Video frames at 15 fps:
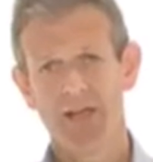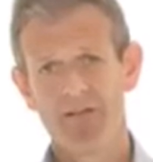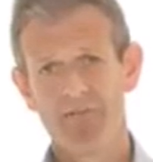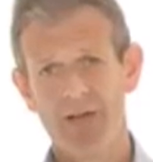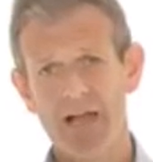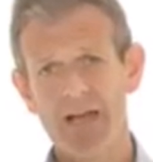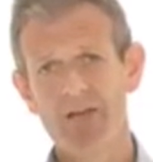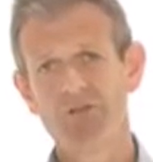In
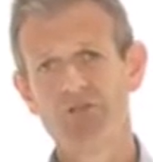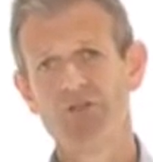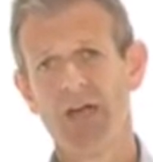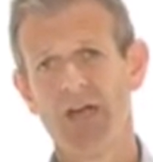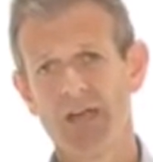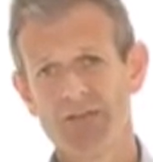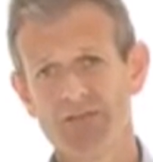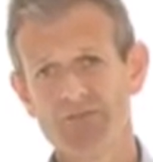value
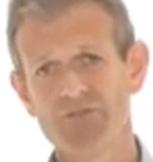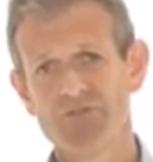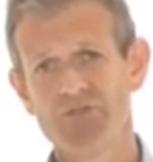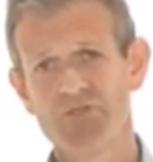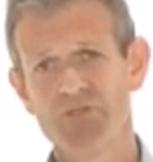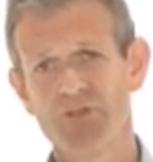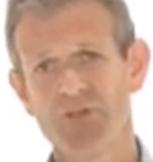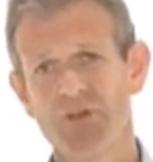
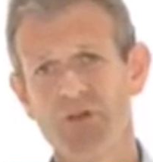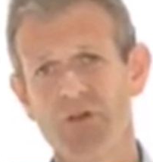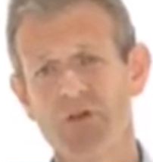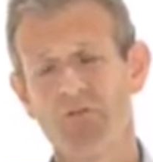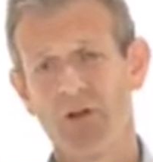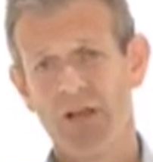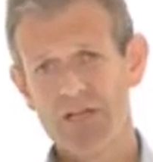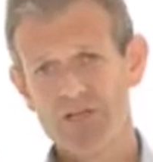chains,
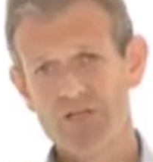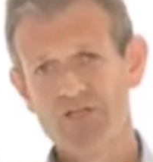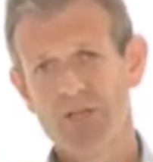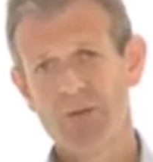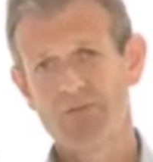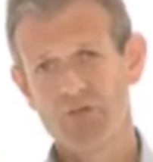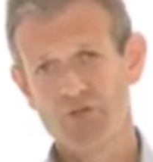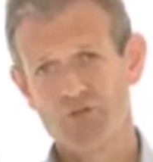
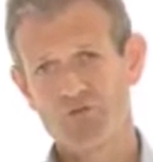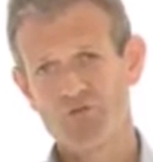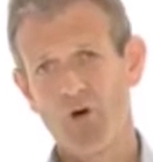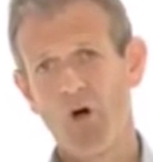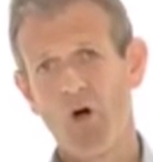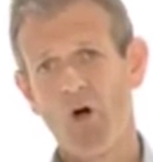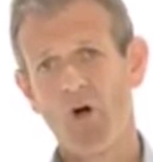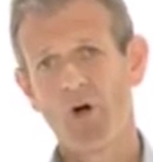relationships are
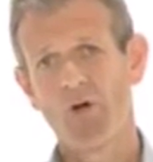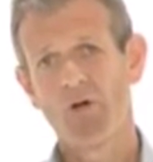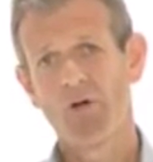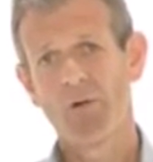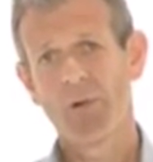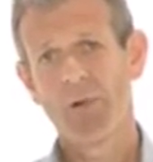strong